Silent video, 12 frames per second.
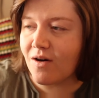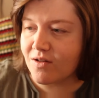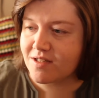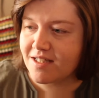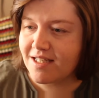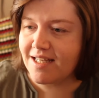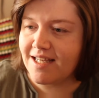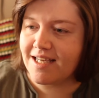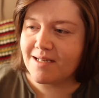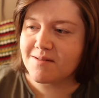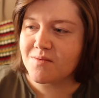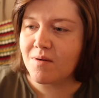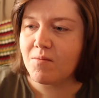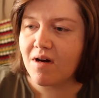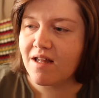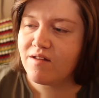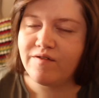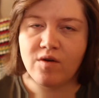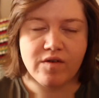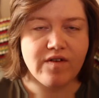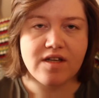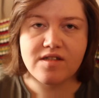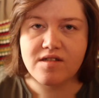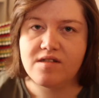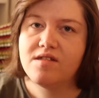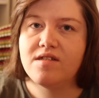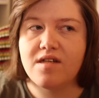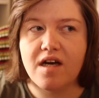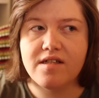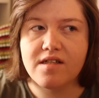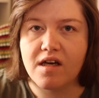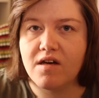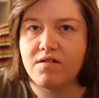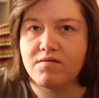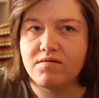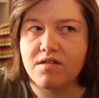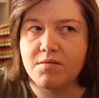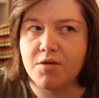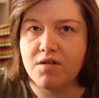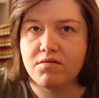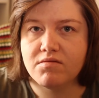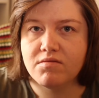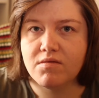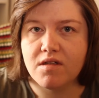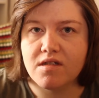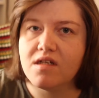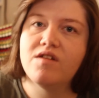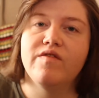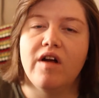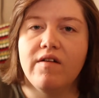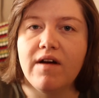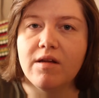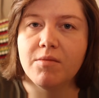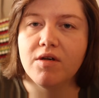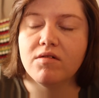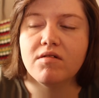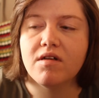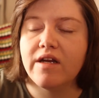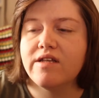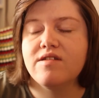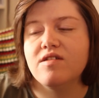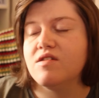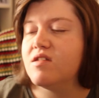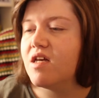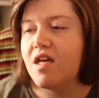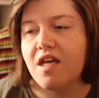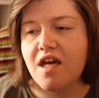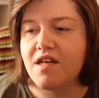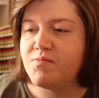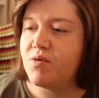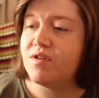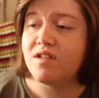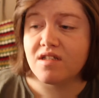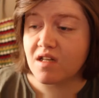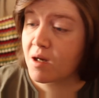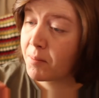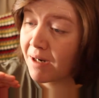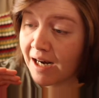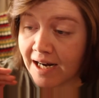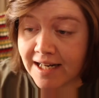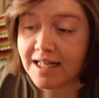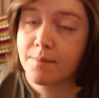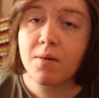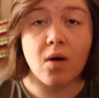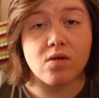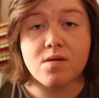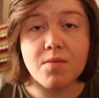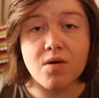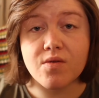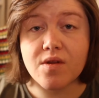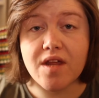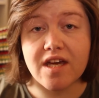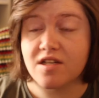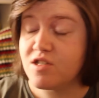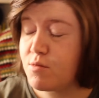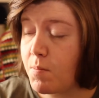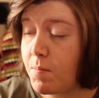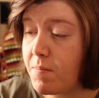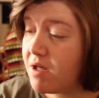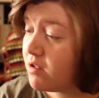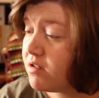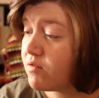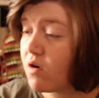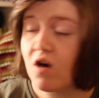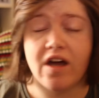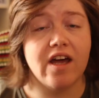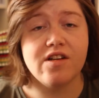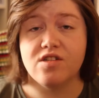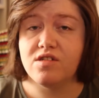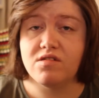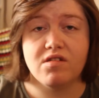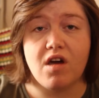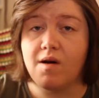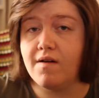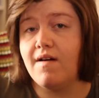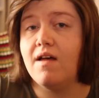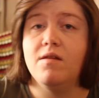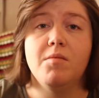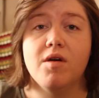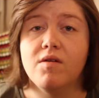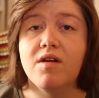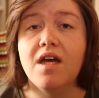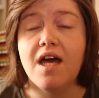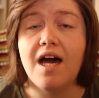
odd. It was one where the four friends just decide to go to the moon. They decide to fly around the moon, and it's put it as completely plausible that they can just build a rocket and just go around the moon,